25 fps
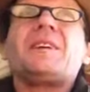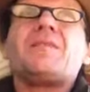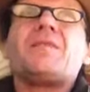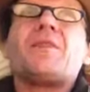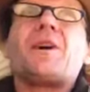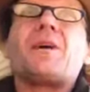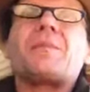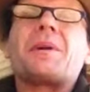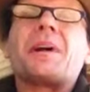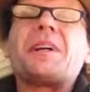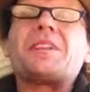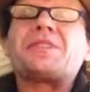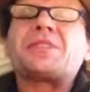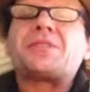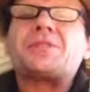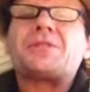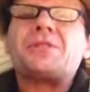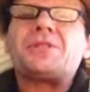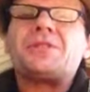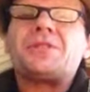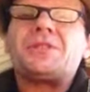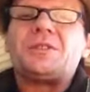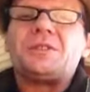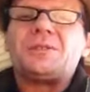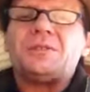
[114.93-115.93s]
vibration
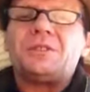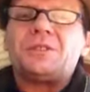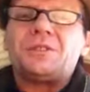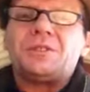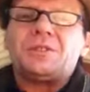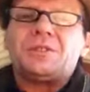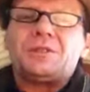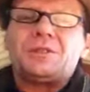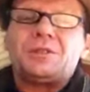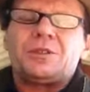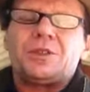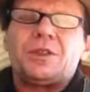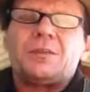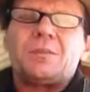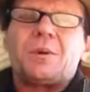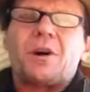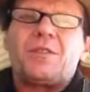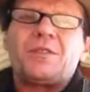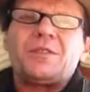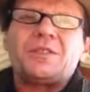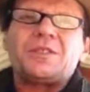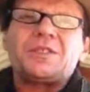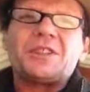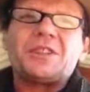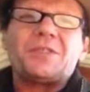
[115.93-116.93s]
could turn them
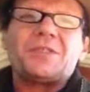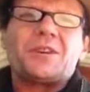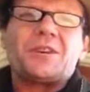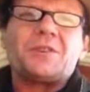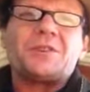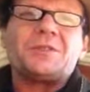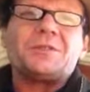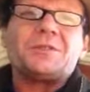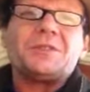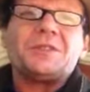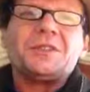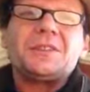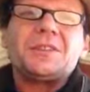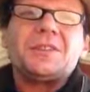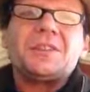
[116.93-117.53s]
off instead of on.